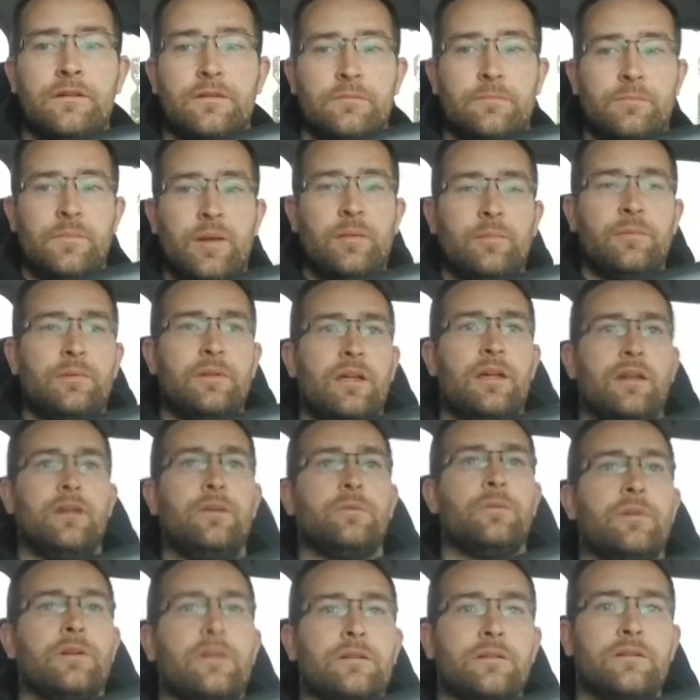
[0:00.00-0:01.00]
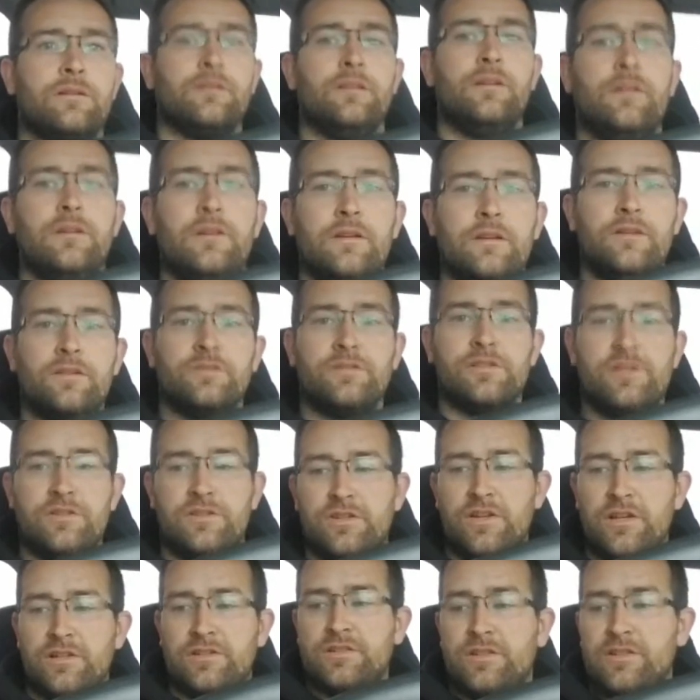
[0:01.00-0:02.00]
Maybe that works. It's
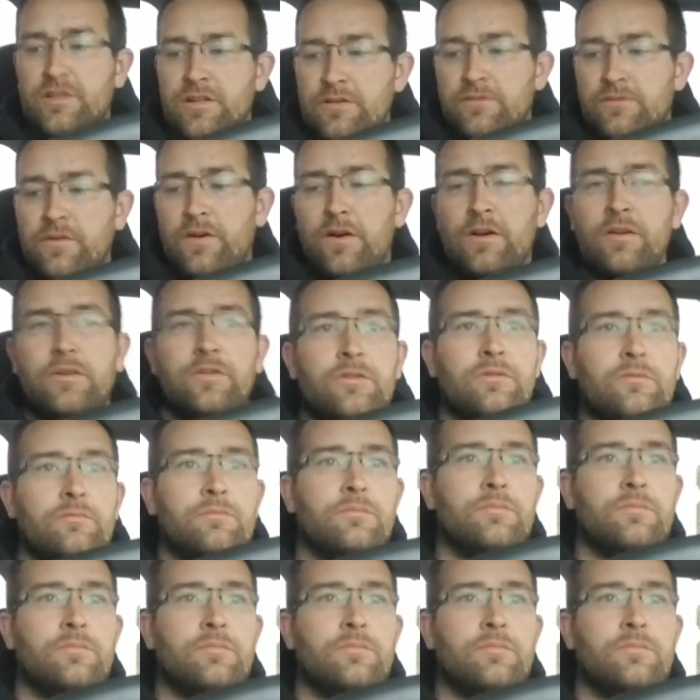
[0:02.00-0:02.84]
adjusting the volume.